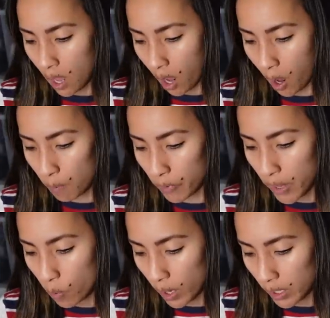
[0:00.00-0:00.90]
But
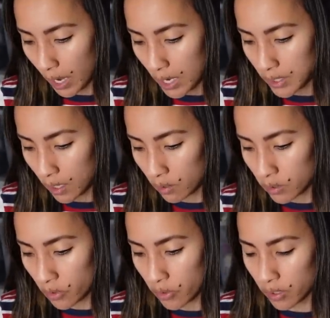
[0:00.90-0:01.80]
they wanted
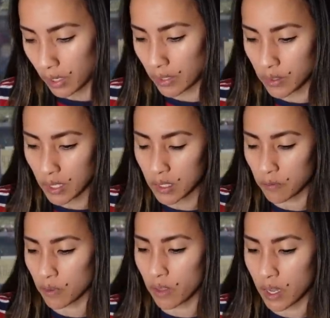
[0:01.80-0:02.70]
$8.39
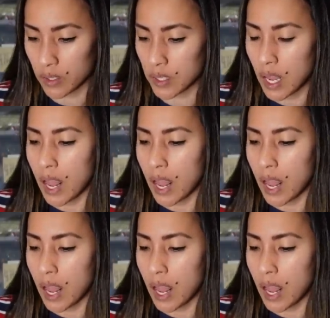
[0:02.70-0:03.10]
for this,